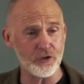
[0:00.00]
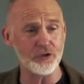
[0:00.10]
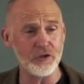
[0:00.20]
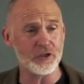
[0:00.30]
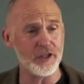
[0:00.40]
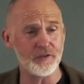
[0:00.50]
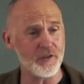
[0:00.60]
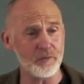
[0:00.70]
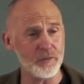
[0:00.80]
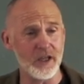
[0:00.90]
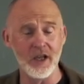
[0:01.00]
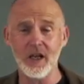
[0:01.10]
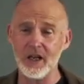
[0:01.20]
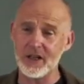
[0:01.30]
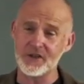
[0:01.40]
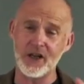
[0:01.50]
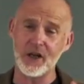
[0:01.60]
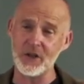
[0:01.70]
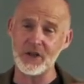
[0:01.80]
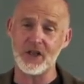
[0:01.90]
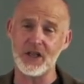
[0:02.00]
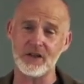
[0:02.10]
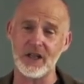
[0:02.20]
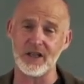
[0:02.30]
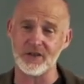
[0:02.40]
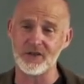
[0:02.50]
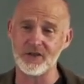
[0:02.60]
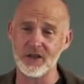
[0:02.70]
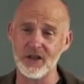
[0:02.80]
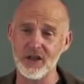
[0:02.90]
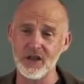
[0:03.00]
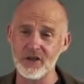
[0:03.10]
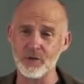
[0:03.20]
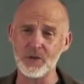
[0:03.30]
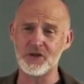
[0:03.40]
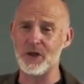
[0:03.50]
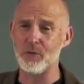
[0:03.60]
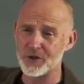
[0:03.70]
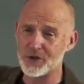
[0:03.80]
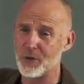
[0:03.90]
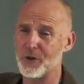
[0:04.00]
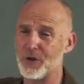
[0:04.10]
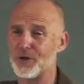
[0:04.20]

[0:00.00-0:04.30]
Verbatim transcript: nuclear family. And that's how we see things. So we see what's going on